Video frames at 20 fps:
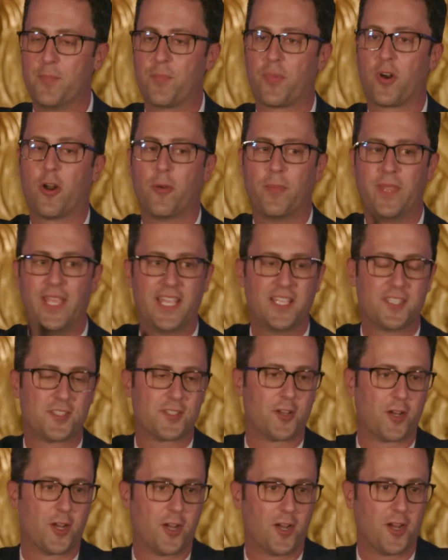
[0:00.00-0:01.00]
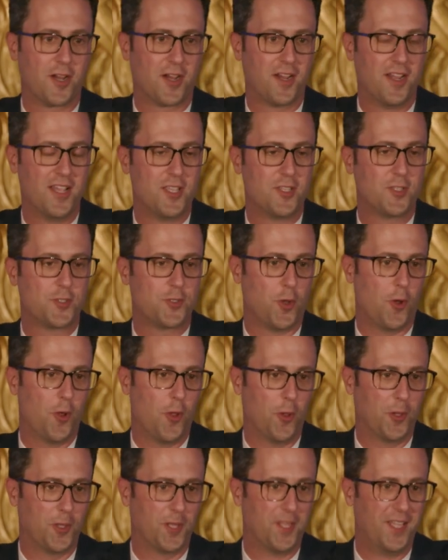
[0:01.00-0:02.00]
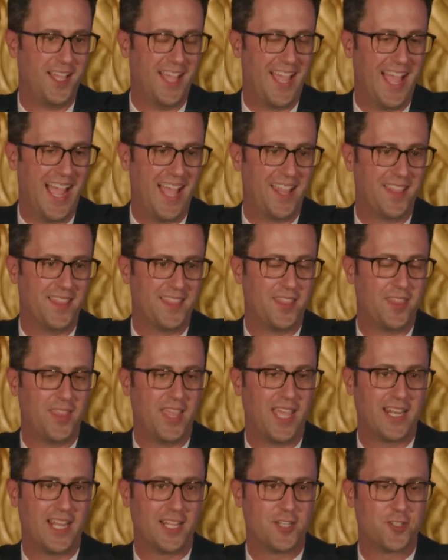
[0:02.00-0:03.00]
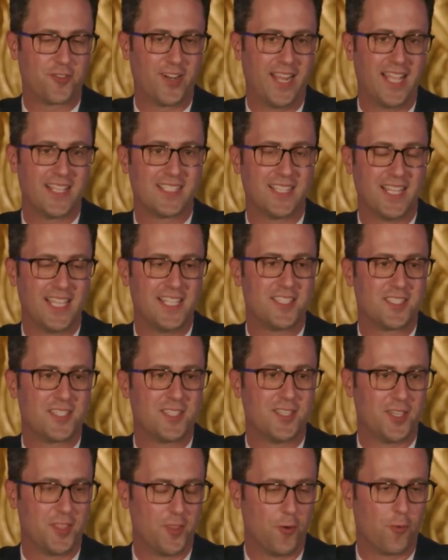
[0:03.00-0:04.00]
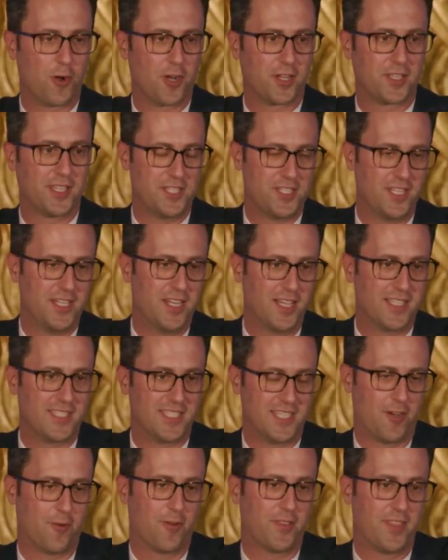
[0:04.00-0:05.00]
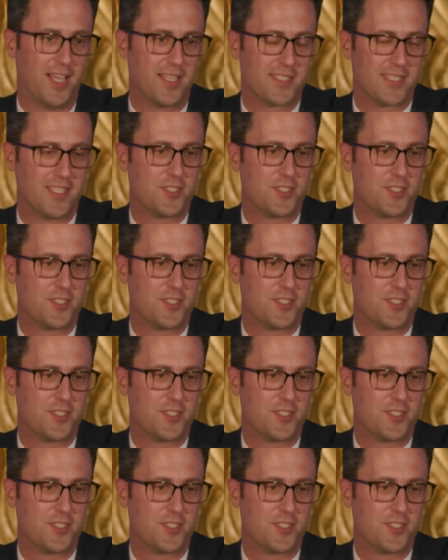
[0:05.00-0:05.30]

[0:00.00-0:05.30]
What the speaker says: permeates her soul, and it translates to the work that she does here with us.